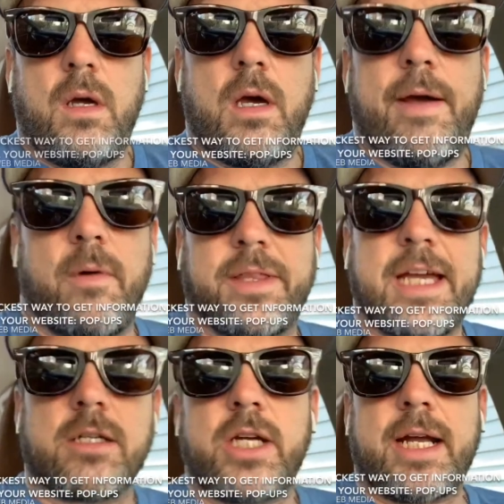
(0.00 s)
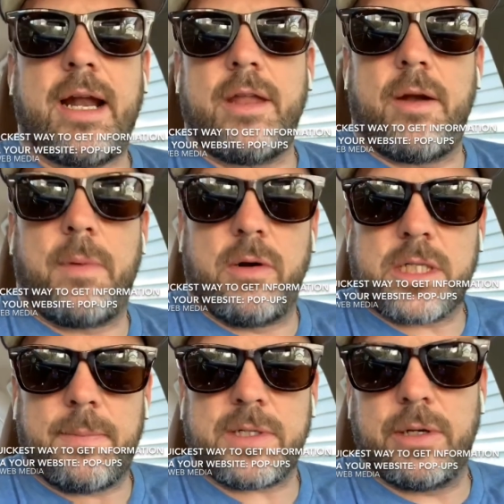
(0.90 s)
everyone, thanks for checking out another
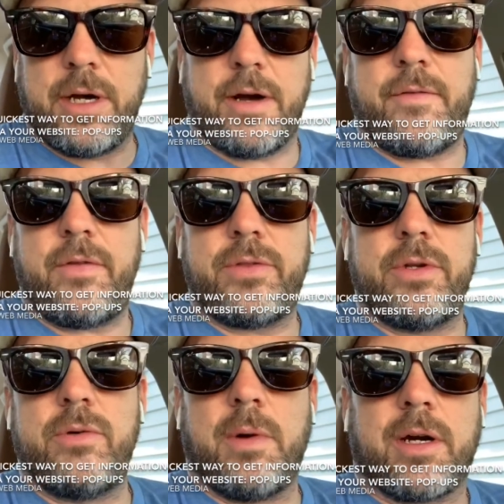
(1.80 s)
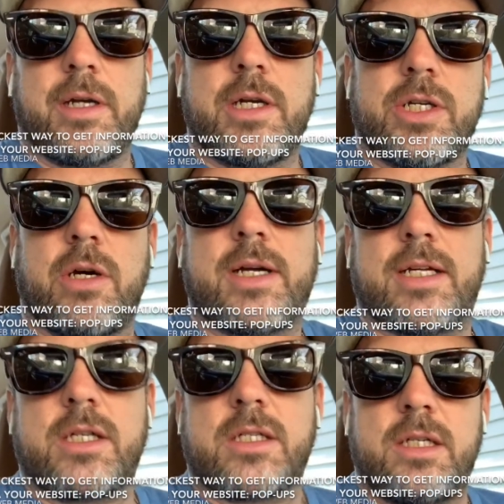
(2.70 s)
bonus episode of The New Marketing Show.
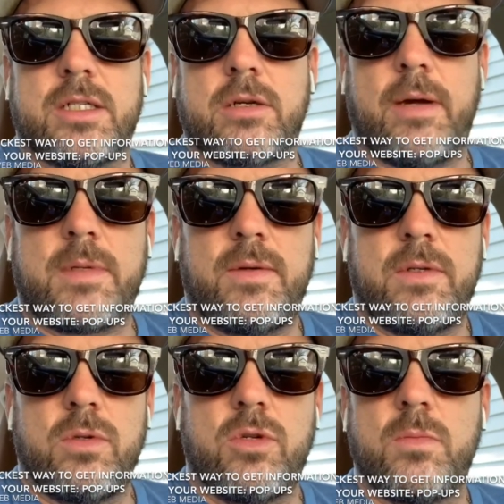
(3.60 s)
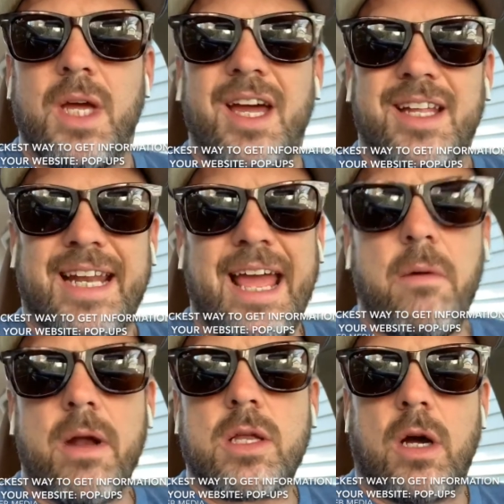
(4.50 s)
Catching us on Instagram, TV, YouTube. Today, I
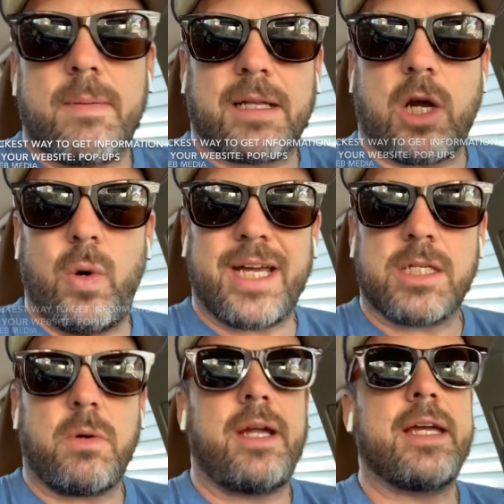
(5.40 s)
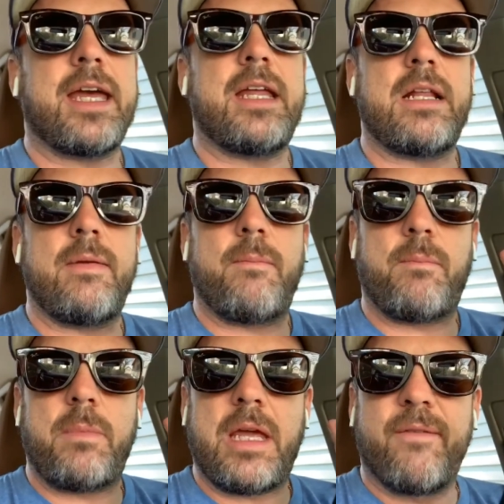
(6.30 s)
want to talk about the quickest way to get
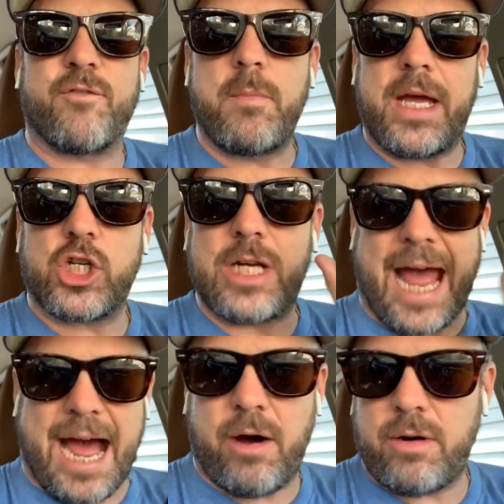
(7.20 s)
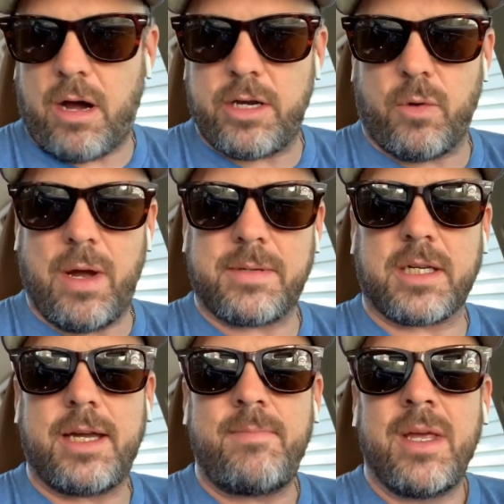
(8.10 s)
information out on your
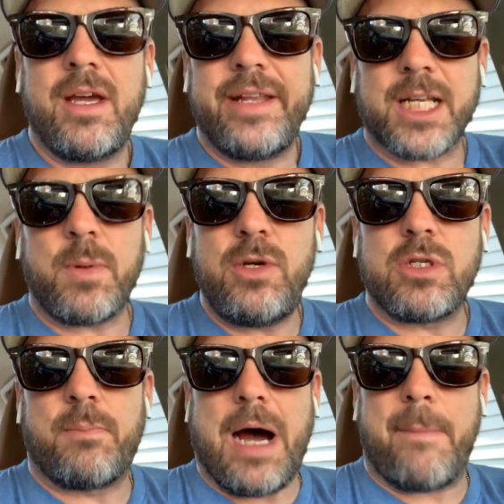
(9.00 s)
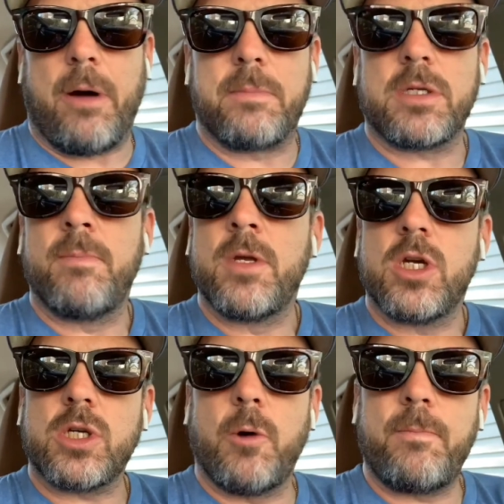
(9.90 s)
website, and that's by using pop-ups.
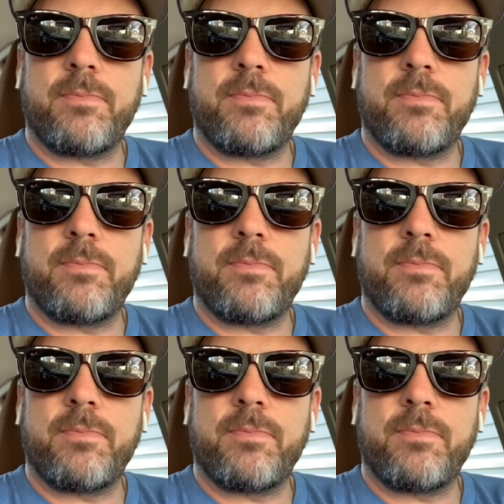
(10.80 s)
So